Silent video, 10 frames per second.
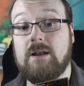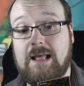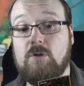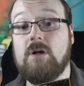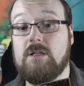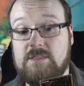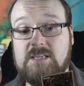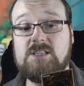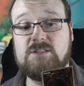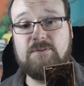Now,
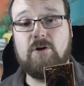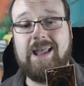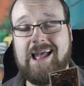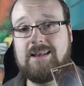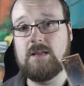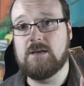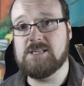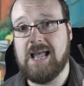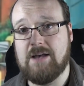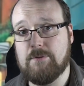this is very handy because
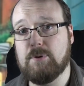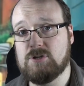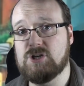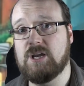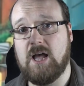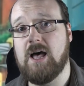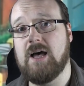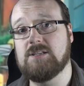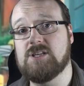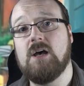I have a bunch of
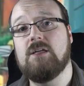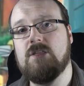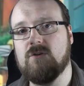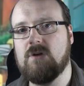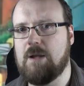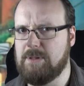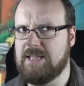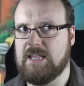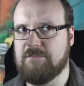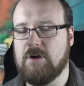cards that, I
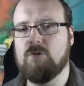believe,